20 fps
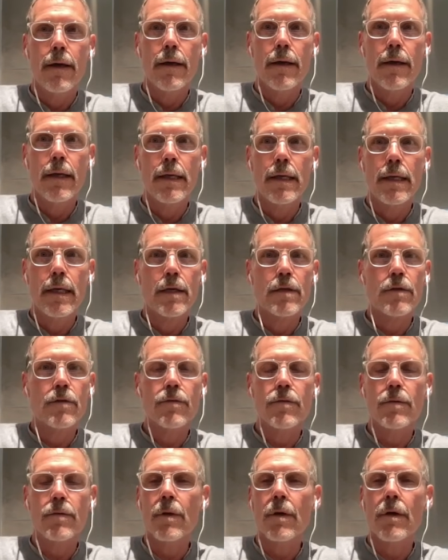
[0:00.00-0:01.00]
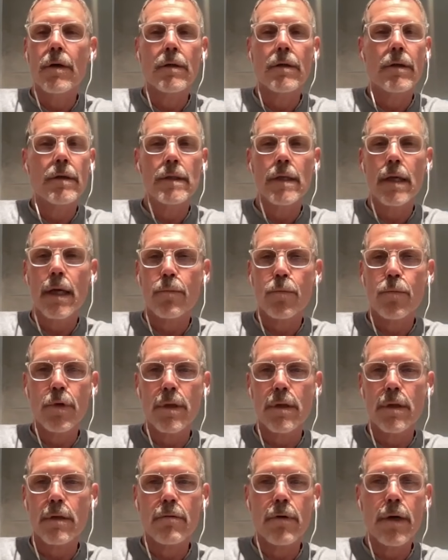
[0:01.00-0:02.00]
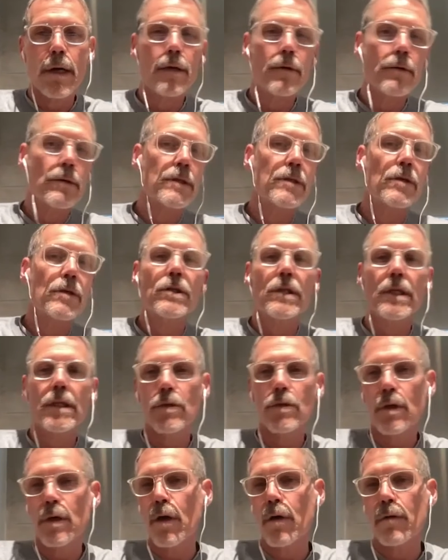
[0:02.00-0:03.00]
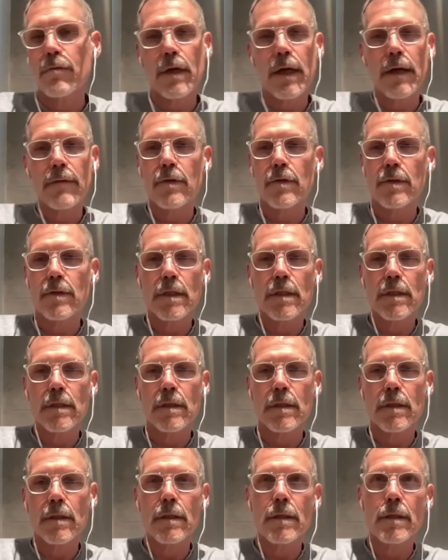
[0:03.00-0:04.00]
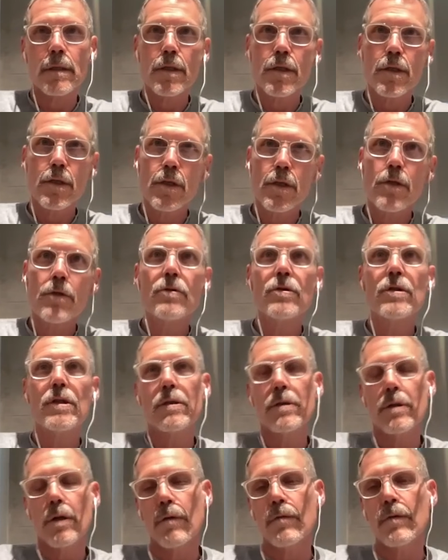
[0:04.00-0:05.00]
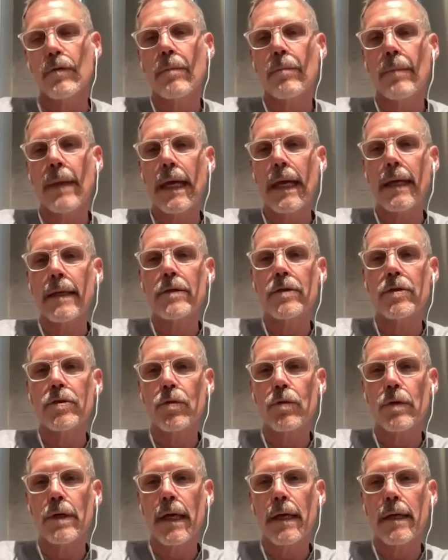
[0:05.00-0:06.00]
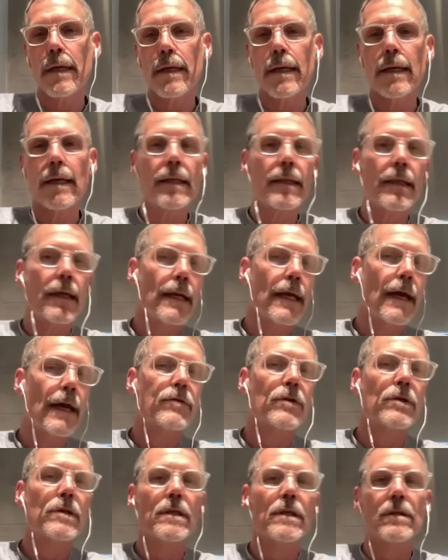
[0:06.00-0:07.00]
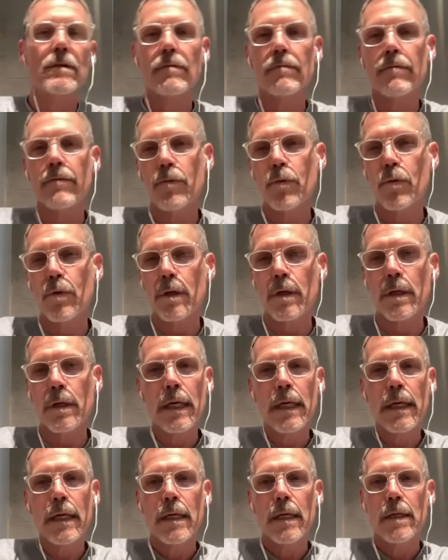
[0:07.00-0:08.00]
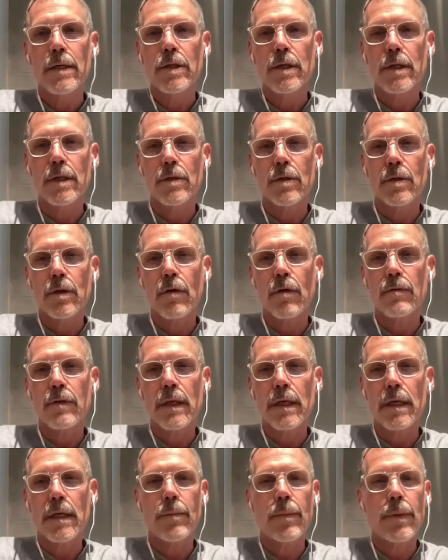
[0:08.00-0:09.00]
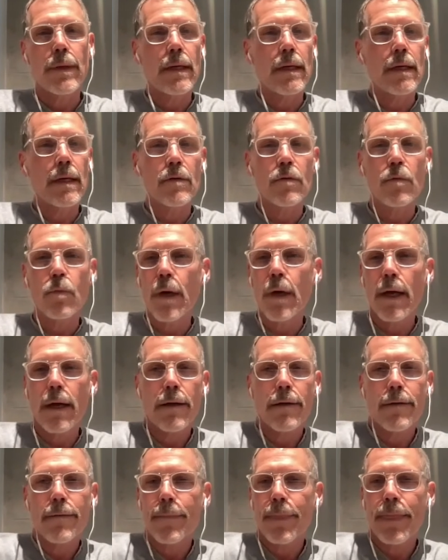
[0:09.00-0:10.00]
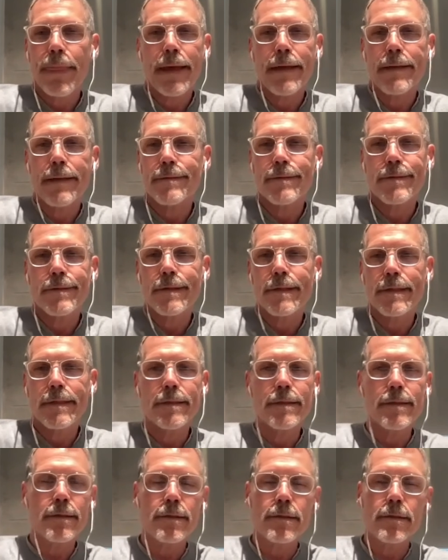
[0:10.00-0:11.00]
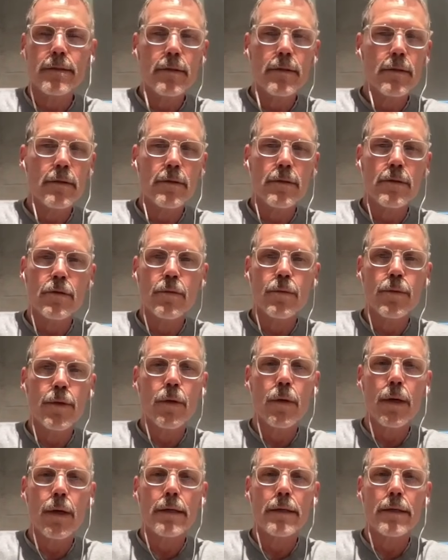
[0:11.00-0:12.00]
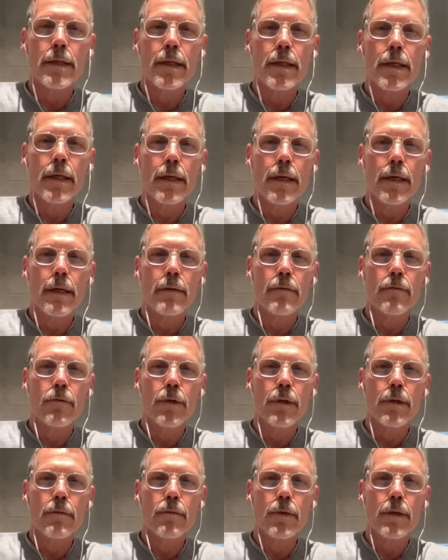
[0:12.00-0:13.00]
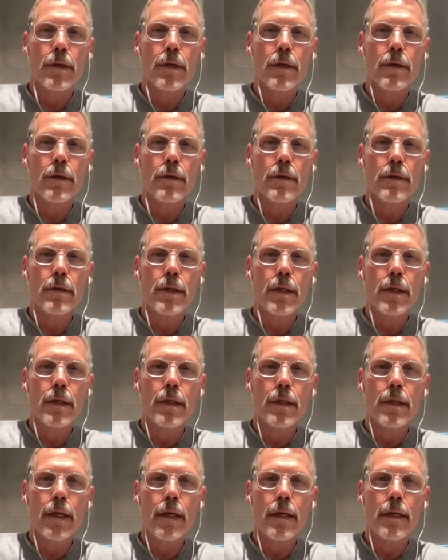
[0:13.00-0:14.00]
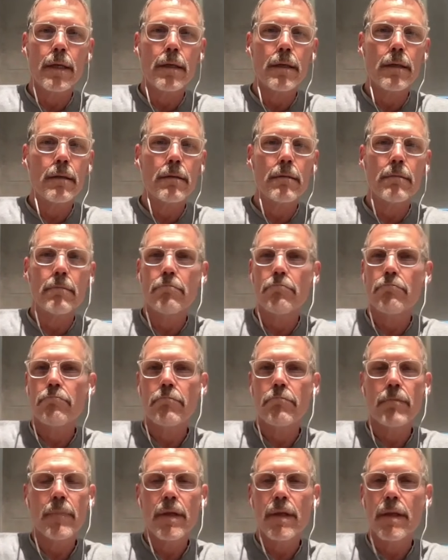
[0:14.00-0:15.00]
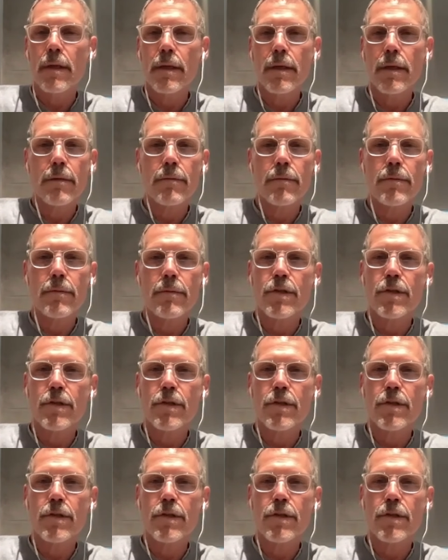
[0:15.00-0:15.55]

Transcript: in kids for a long, long time, really good writer. And so she took over after season two. She took over the main story editing. And then after season four, she took over the EPing as well. And she's super quality and really, really good. And you know,